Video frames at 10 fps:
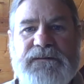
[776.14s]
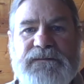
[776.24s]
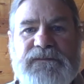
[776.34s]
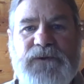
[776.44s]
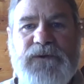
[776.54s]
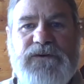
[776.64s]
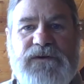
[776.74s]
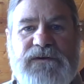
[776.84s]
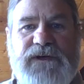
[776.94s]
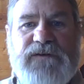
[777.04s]
Forest
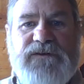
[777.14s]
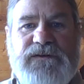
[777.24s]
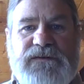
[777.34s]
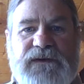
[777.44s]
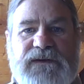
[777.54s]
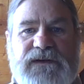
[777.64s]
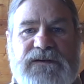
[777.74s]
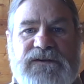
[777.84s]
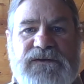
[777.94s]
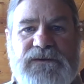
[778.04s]
Service has funding
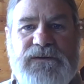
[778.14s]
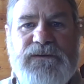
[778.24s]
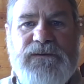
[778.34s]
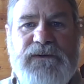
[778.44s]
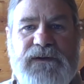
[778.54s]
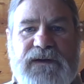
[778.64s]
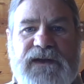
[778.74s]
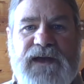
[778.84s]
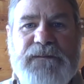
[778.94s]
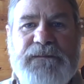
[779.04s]
to
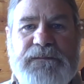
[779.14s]
cap